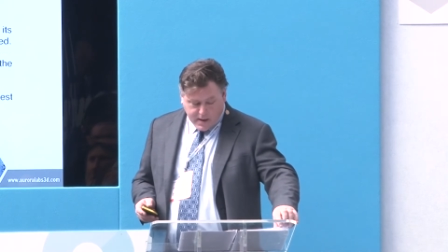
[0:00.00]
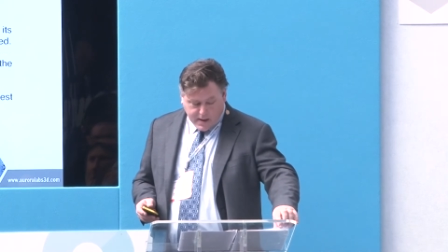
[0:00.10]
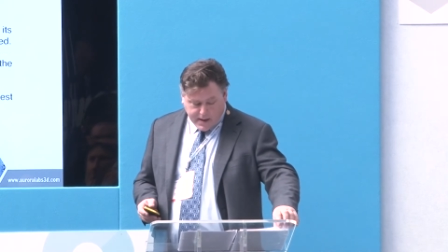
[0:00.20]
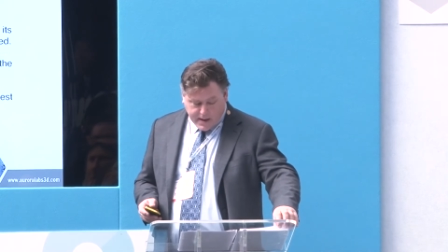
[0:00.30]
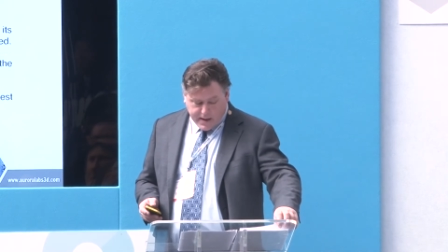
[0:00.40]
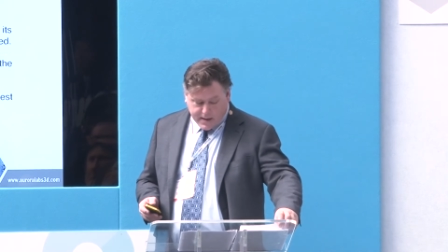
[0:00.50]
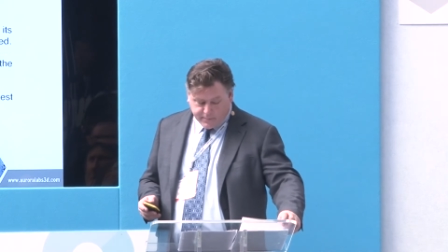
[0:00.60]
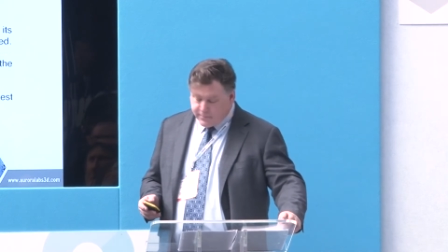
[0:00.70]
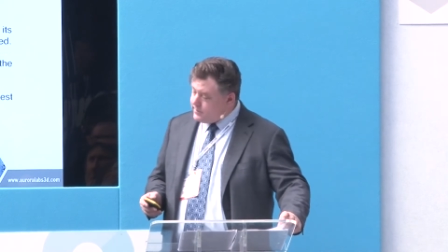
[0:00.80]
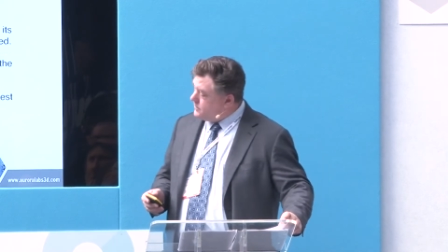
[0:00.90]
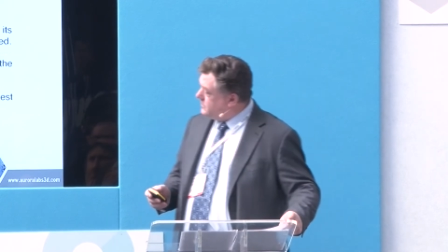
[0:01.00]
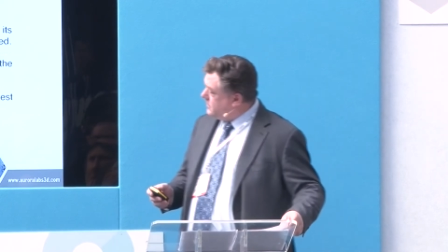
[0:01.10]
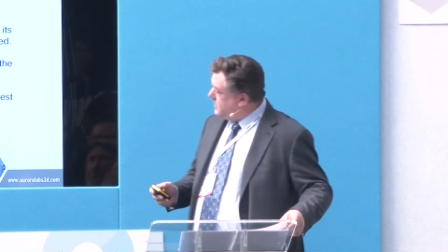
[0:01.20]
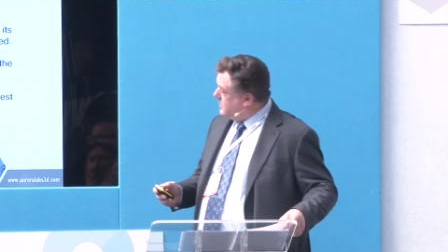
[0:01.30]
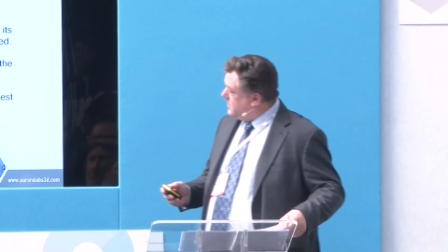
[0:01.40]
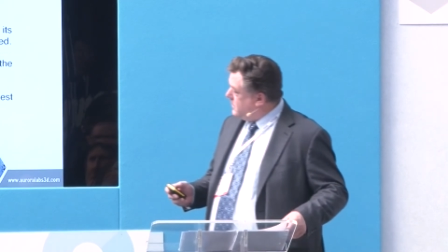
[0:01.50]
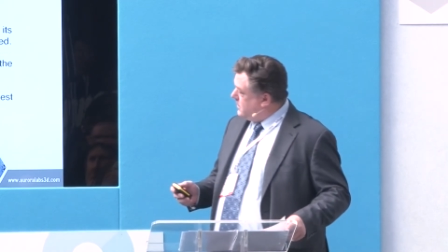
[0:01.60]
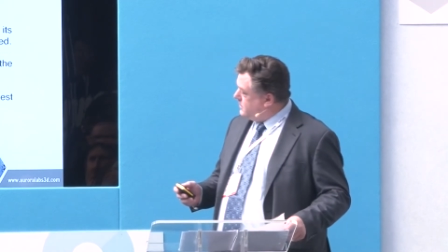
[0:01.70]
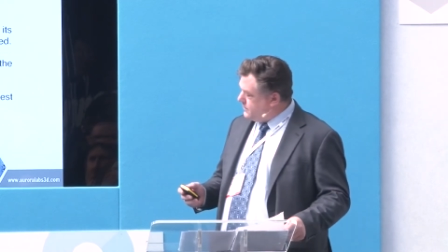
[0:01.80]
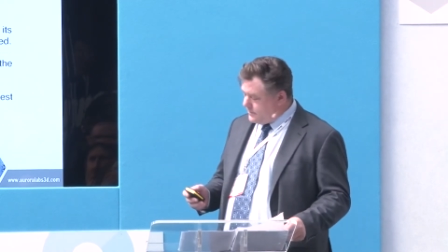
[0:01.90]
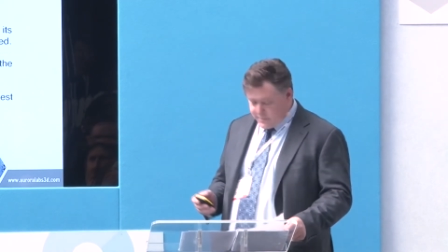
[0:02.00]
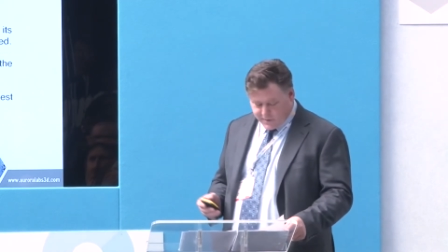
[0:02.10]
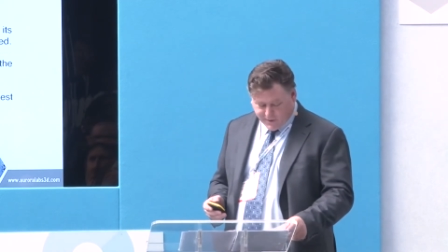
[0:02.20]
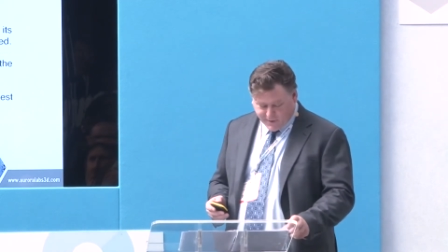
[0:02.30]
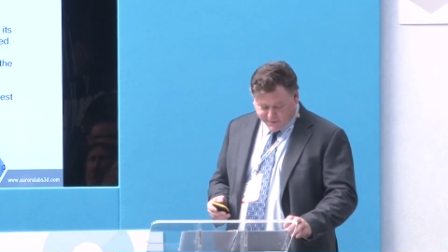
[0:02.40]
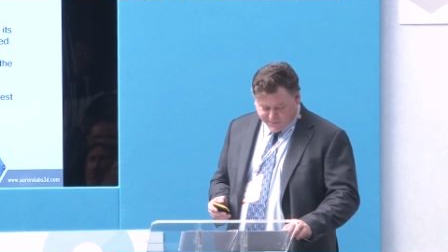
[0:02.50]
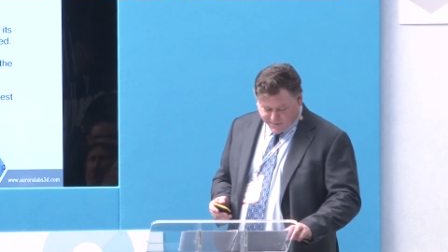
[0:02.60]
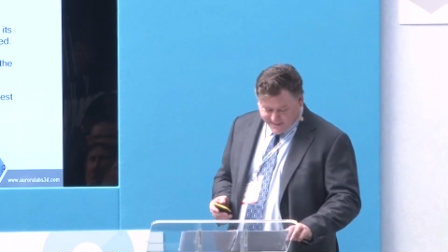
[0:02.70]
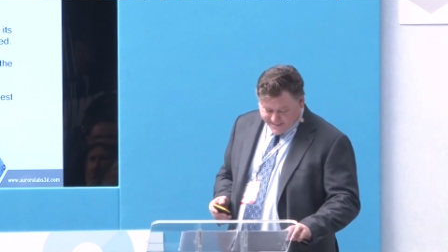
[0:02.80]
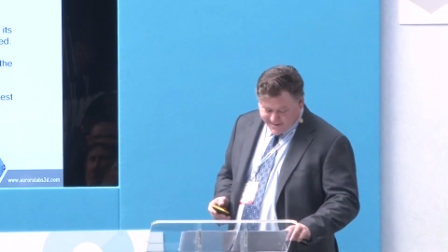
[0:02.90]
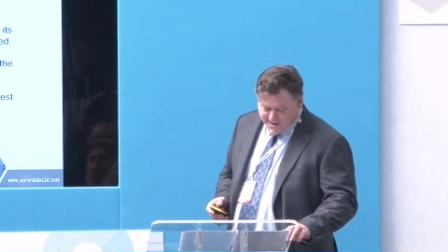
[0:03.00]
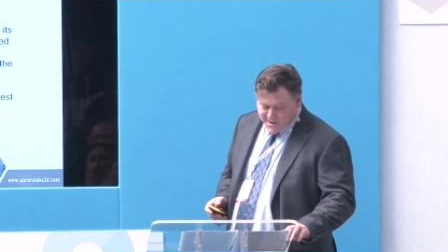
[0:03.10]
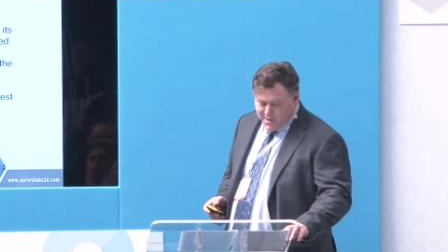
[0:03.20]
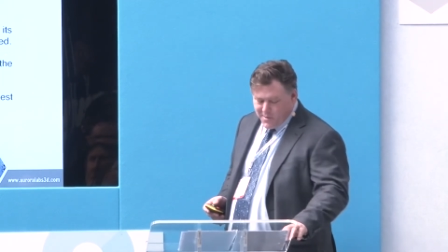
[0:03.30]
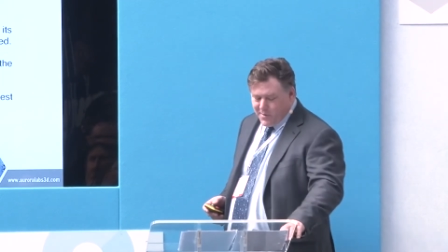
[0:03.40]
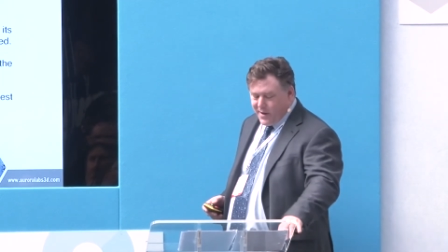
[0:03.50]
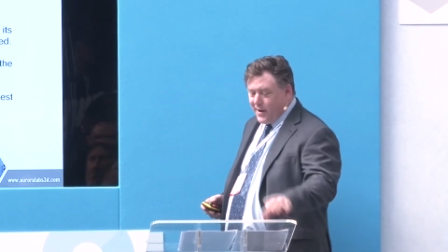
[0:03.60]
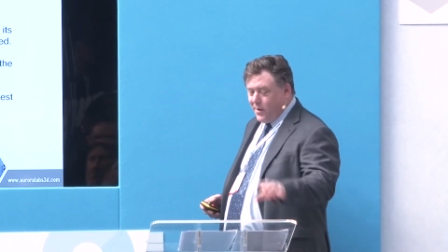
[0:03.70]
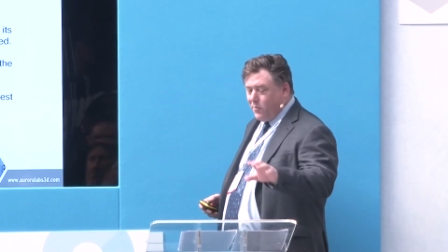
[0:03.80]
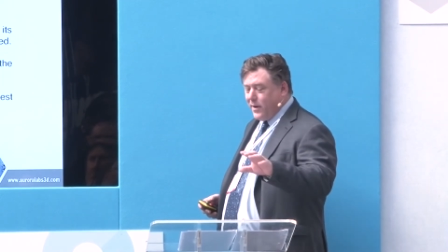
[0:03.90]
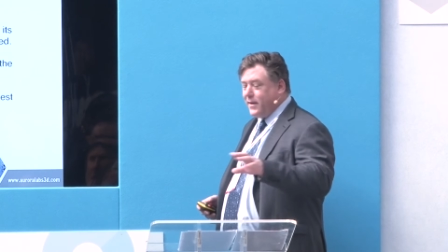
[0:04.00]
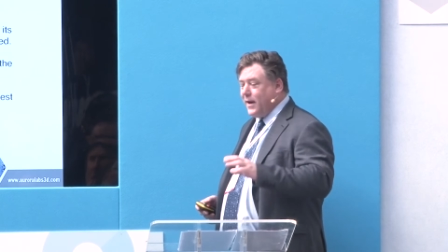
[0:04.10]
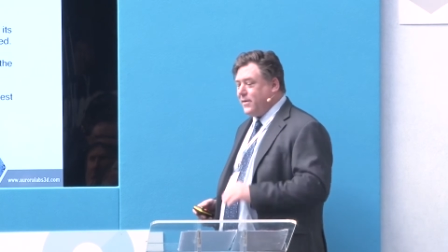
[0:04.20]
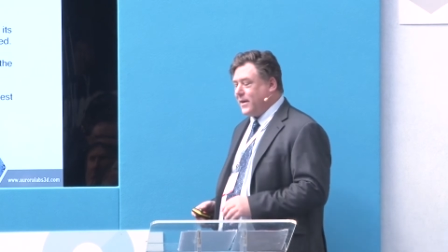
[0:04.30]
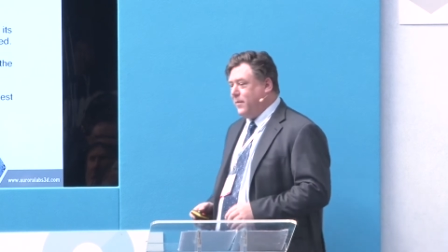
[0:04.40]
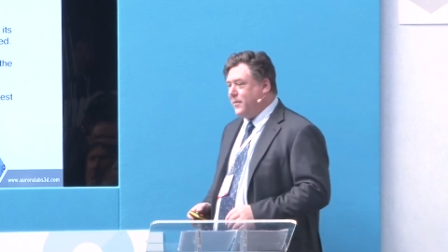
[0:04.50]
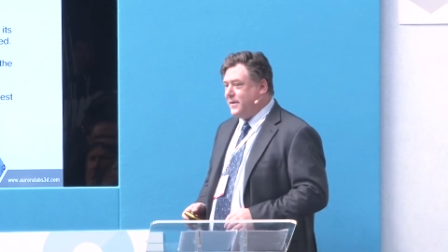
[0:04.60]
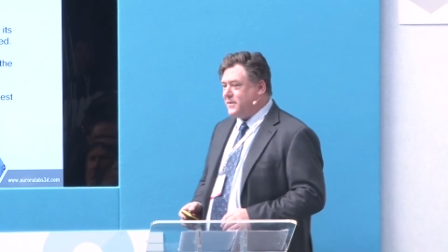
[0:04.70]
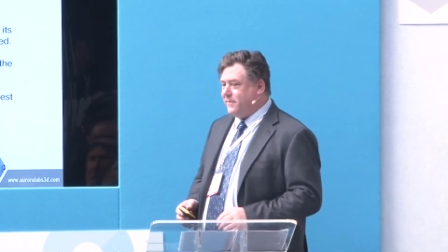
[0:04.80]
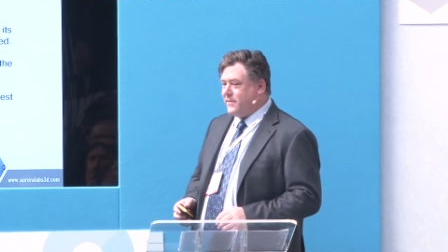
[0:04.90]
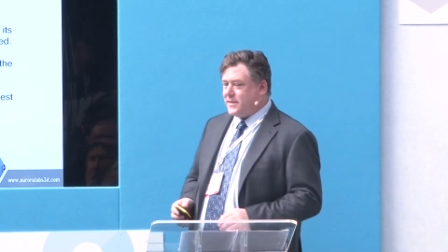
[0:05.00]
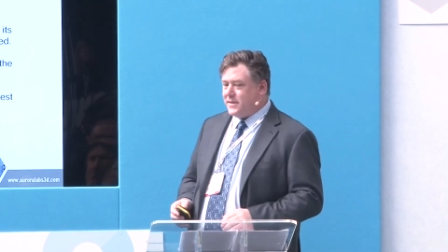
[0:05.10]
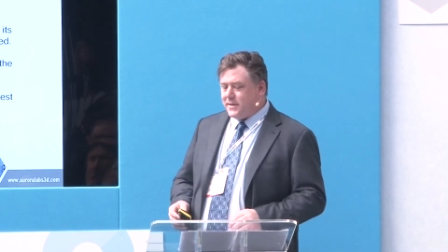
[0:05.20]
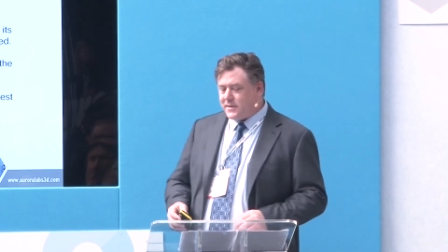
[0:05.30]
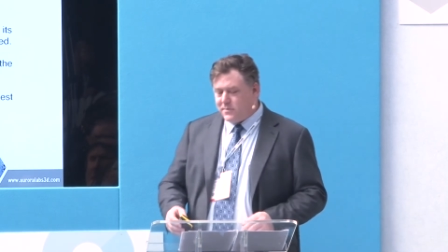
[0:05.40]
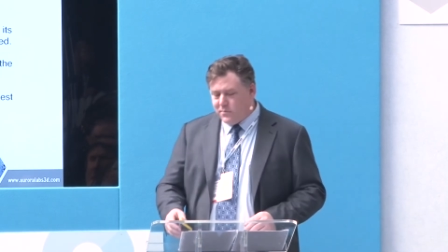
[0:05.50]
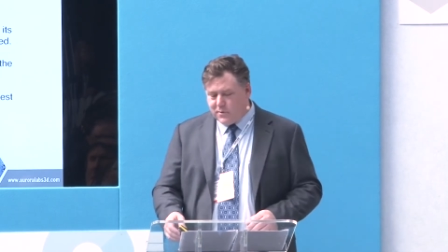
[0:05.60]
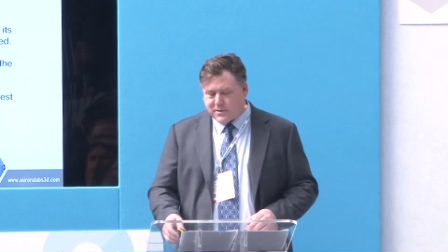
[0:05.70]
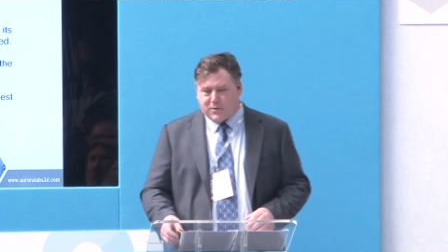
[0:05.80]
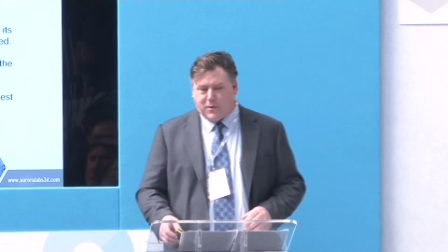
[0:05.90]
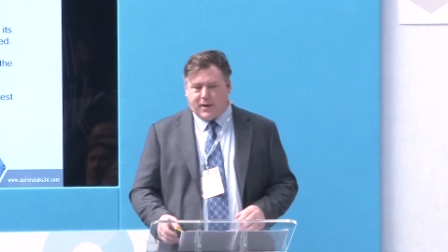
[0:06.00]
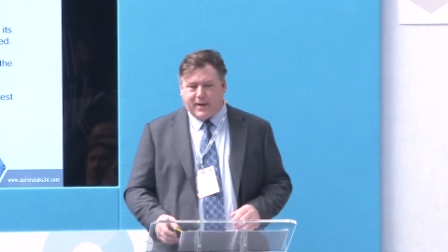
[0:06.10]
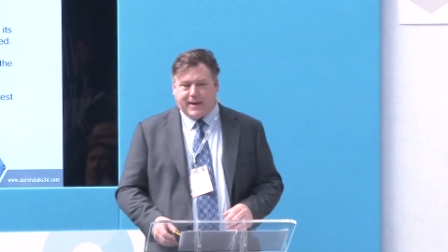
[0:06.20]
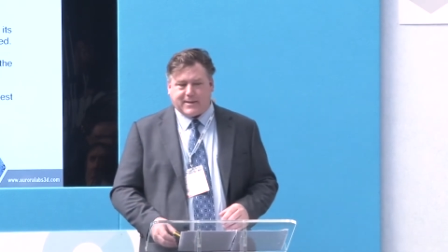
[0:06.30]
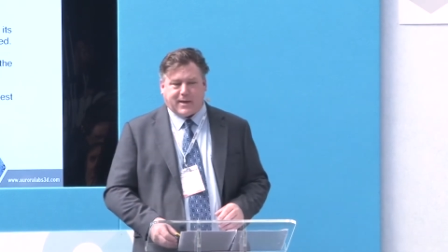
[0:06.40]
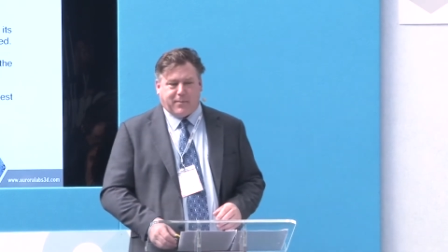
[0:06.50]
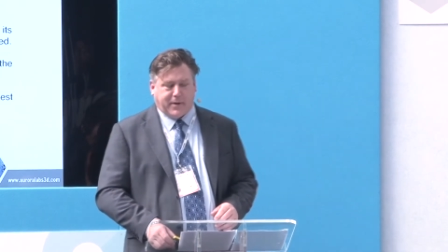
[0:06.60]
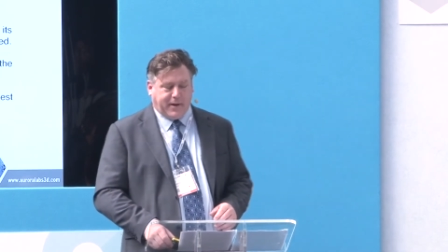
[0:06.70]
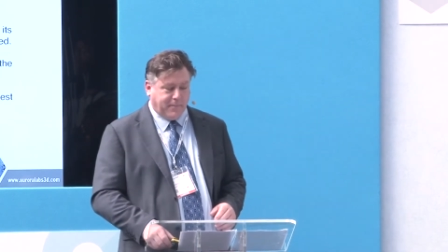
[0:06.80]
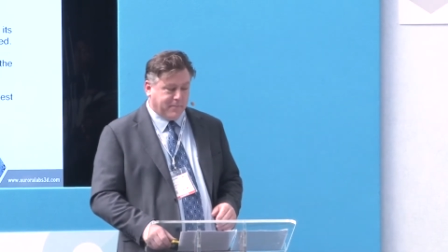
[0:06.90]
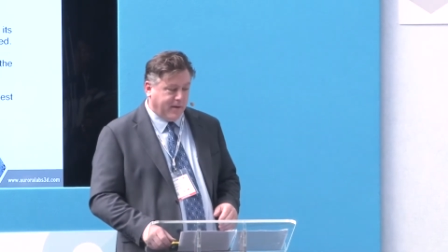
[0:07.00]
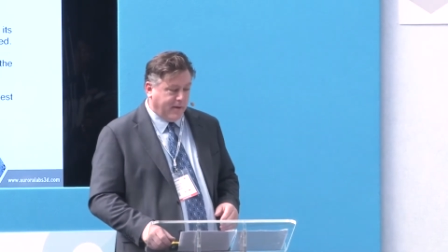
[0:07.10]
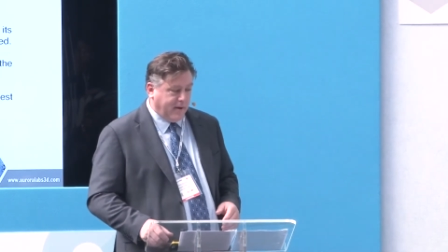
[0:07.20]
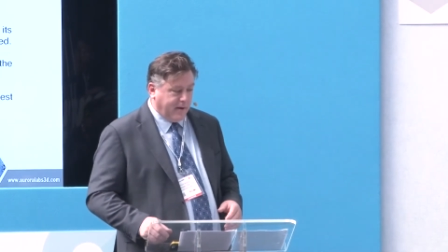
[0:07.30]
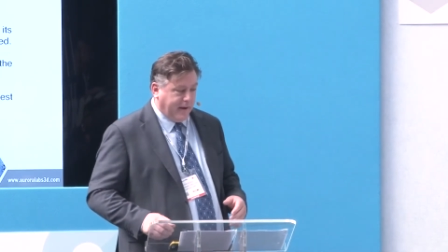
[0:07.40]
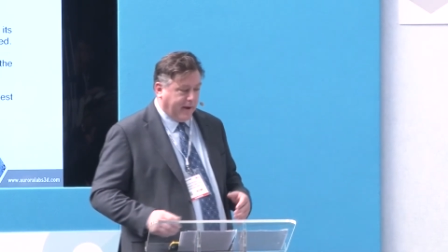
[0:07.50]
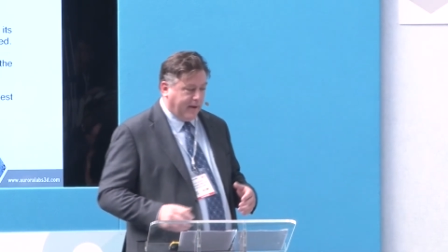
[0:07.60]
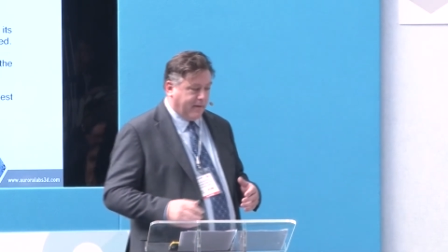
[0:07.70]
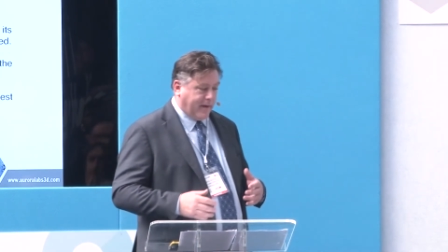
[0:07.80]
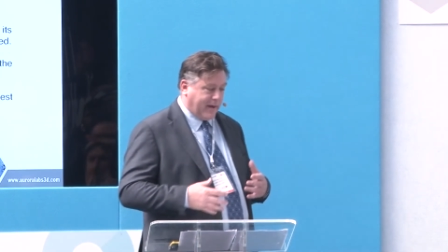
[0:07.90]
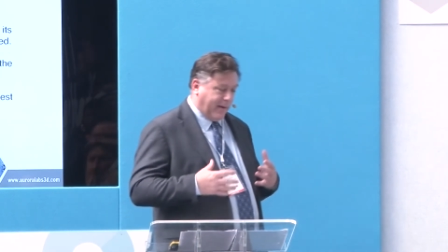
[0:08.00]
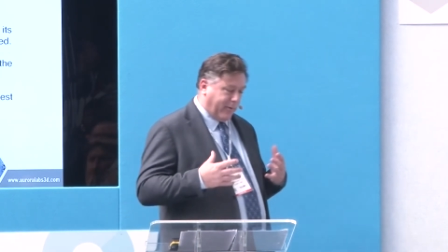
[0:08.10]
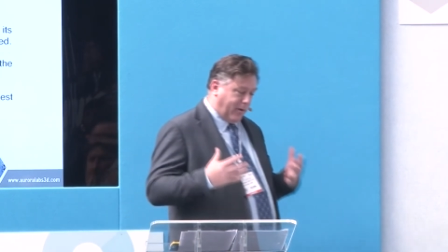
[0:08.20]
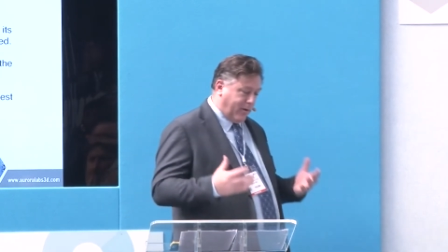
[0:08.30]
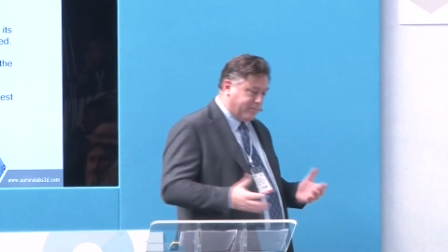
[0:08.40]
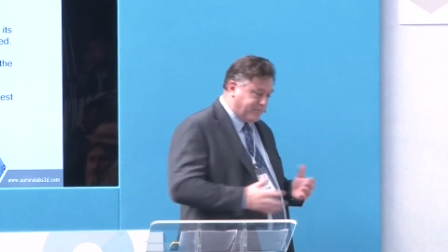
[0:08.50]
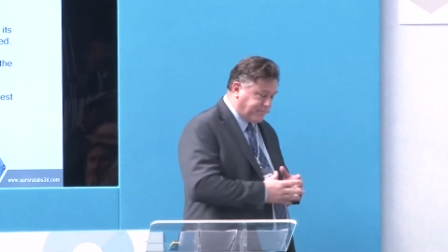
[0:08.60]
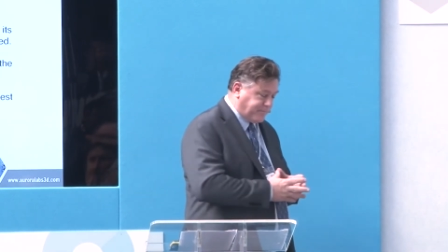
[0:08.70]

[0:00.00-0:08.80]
a, sorry, I lost the place Uh, one of the other companies that visited us was an oil and gas company. Now, they came along